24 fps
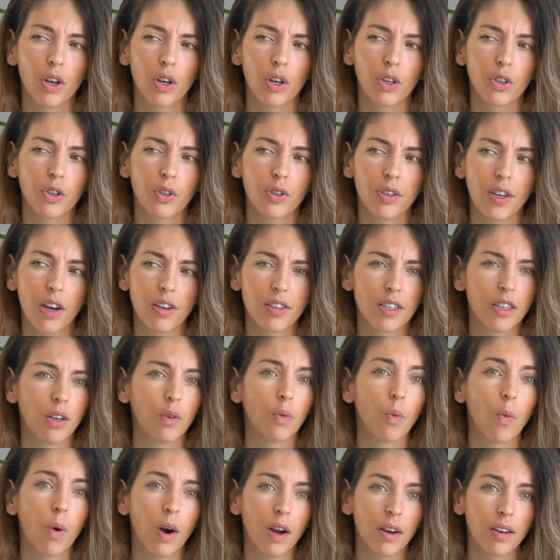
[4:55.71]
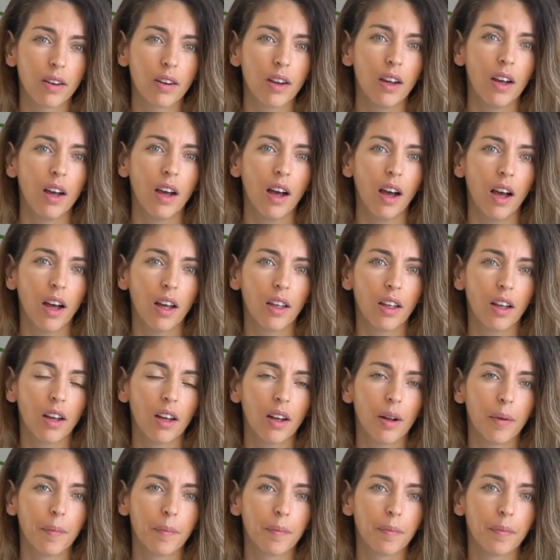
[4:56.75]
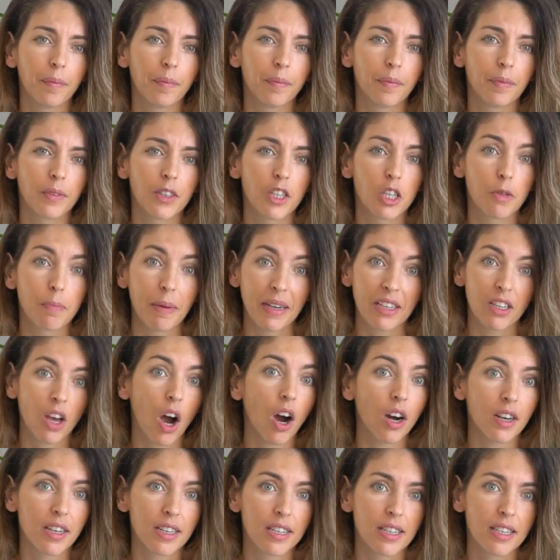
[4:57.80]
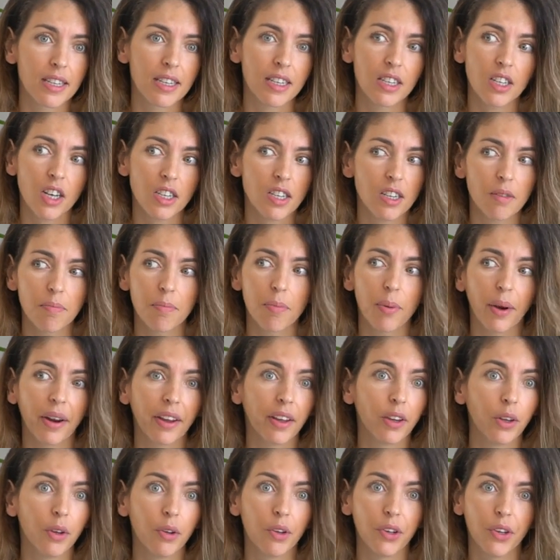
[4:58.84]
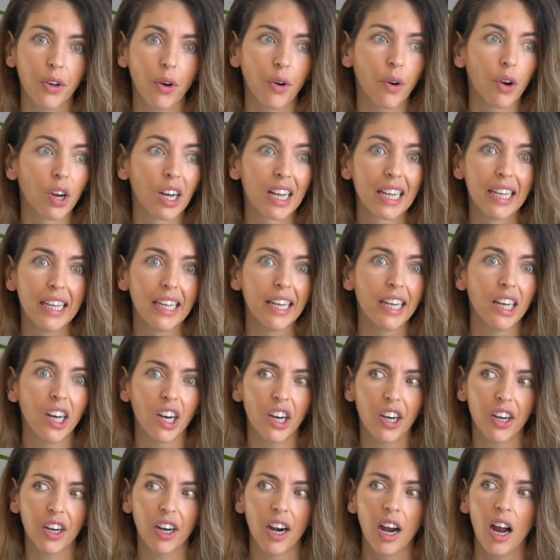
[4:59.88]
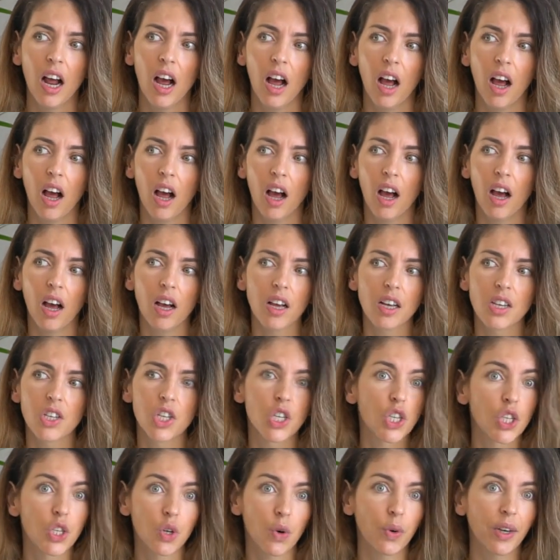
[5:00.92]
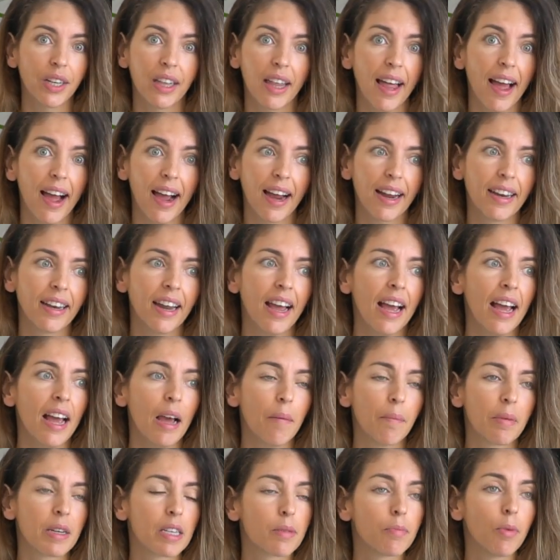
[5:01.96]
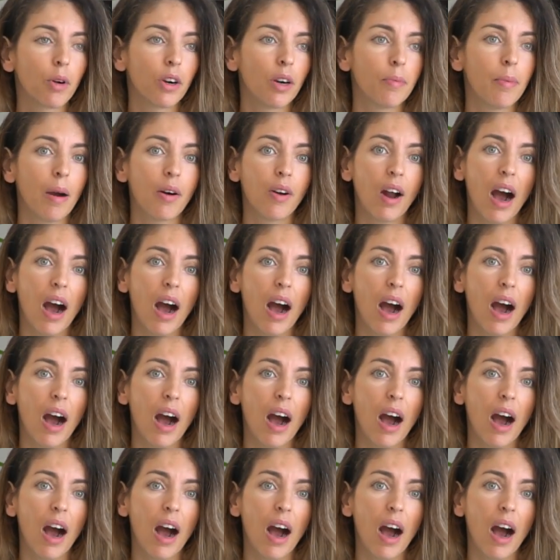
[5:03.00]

2001, the Space Odyssey, doesn't bring you, you know, a clear storyline. It's more about